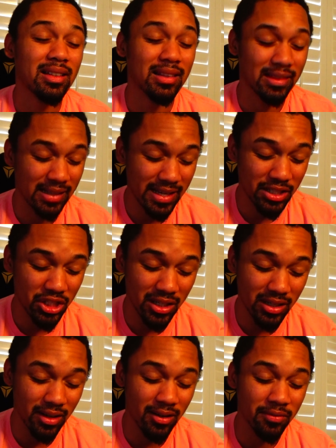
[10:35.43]

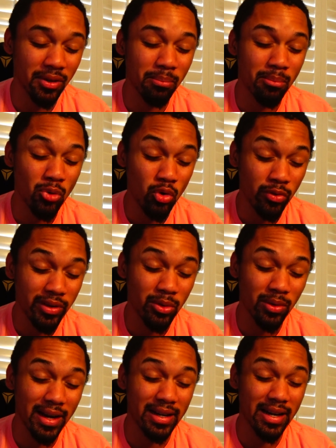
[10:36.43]
legend of a movie
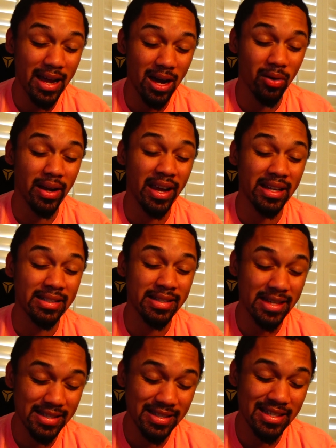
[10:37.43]
right now, a
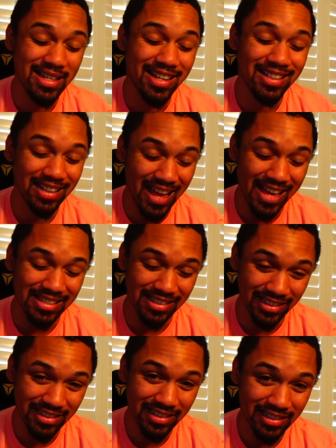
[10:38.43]
Disney
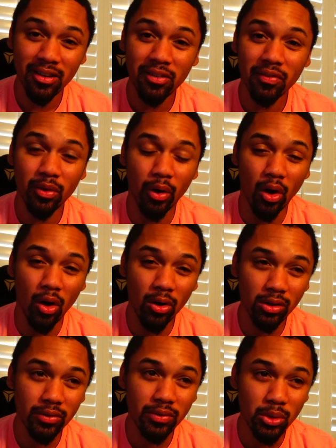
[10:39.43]
classic. For
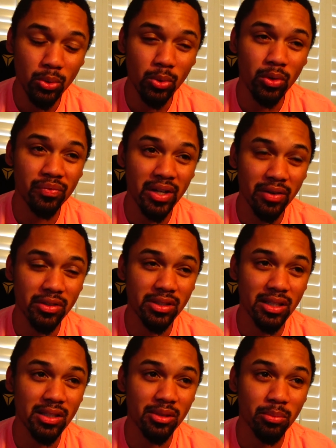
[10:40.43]
all of you who have never
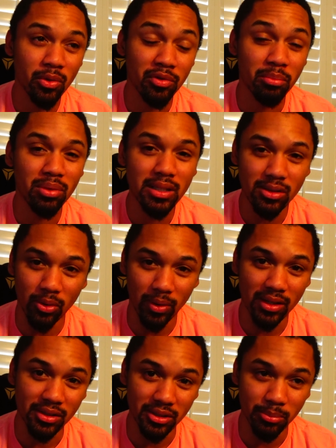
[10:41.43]
seen this movie, please go
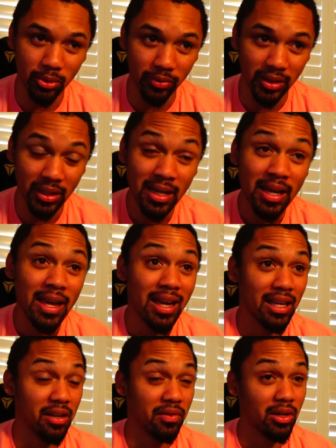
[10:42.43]
watch this movie,
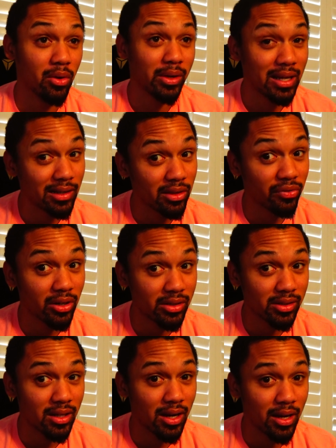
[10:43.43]
and if you don't get it the
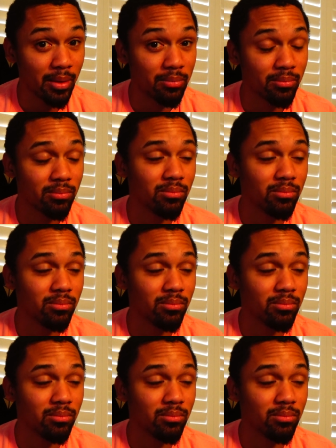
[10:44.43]
first time,